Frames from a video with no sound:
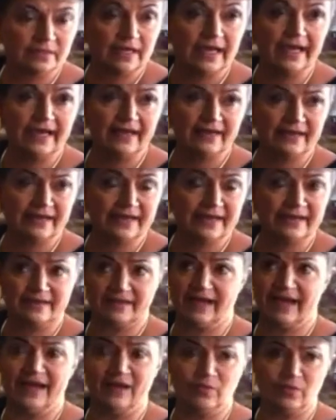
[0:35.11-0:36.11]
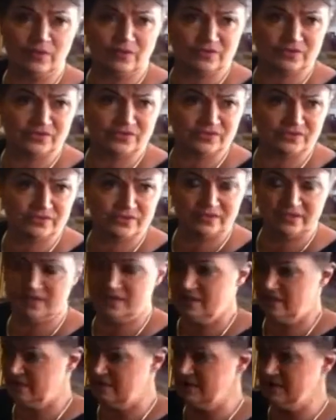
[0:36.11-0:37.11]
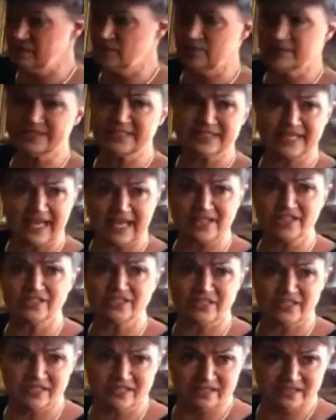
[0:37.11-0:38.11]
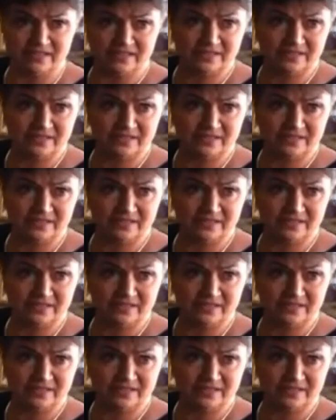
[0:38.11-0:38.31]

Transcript: I had like hours. This was sketched in.